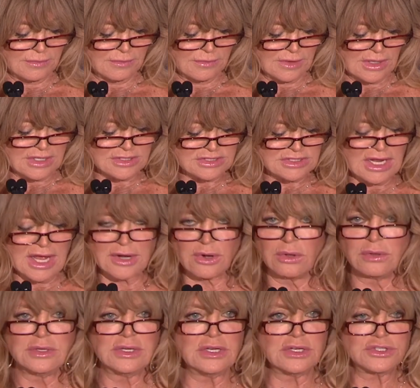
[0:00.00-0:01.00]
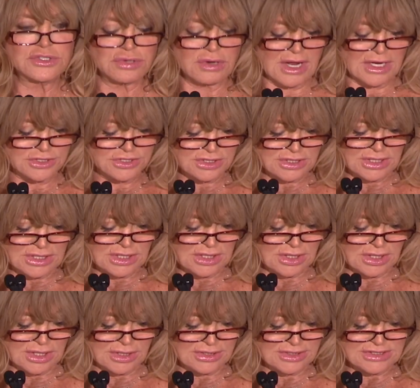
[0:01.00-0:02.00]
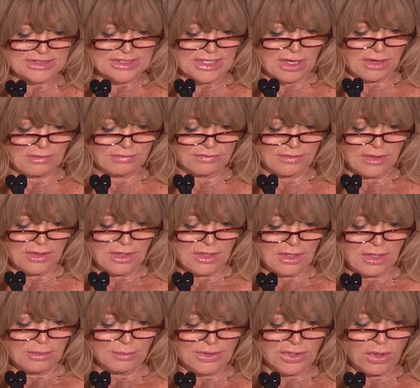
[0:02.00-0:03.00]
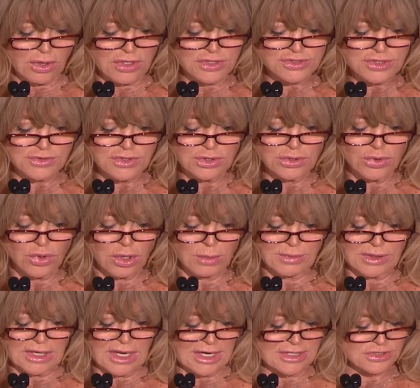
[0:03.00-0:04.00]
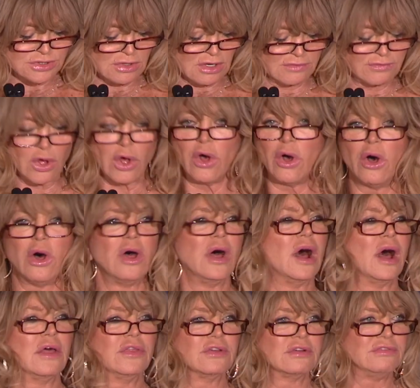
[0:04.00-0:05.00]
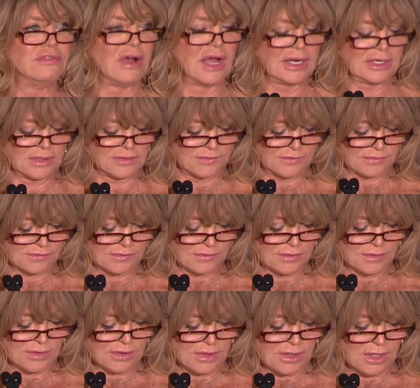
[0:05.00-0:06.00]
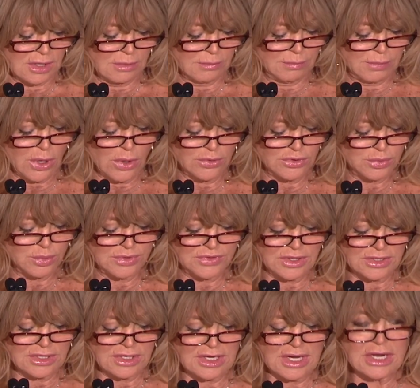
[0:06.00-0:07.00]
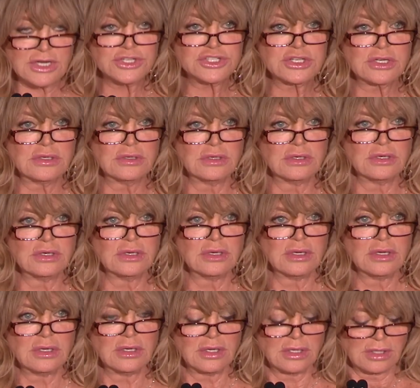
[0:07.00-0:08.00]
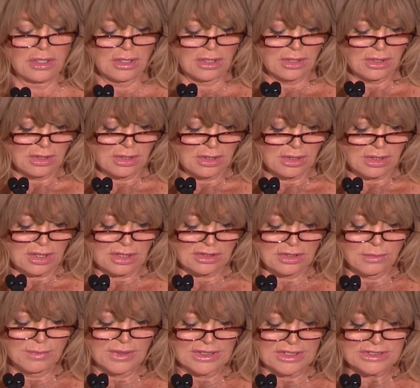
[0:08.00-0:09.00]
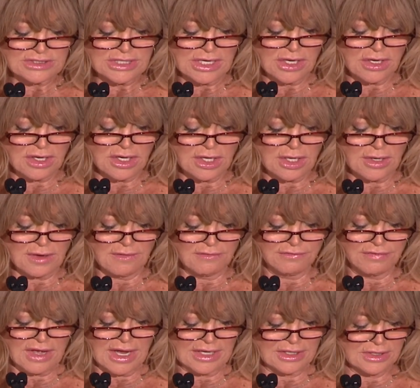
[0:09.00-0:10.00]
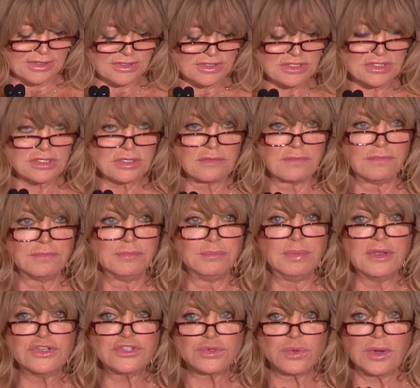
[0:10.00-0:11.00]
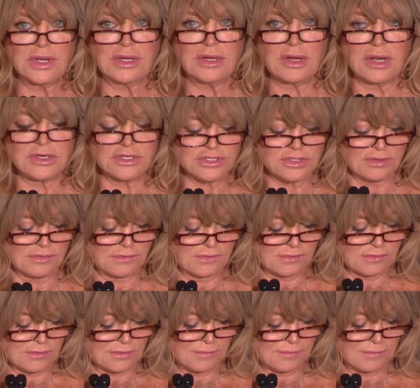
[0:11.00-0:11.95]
is not only a tragedy in itself, but also the normalizer of all other violence, both within a nation and the military violence between nations.